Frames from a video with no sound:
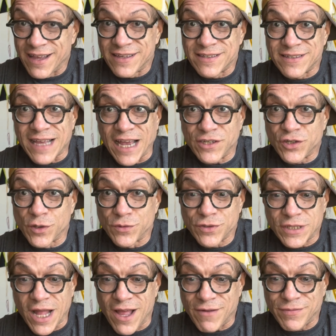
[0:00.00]
Sideshow
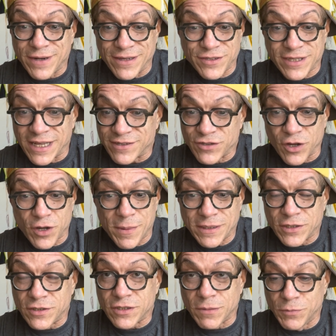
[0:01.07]
stuff. Let's talk
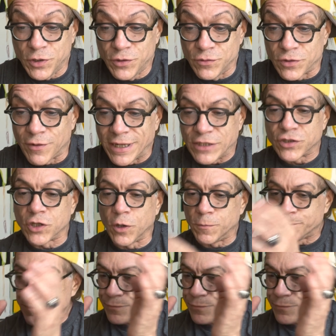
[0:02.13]
about some news. All right, so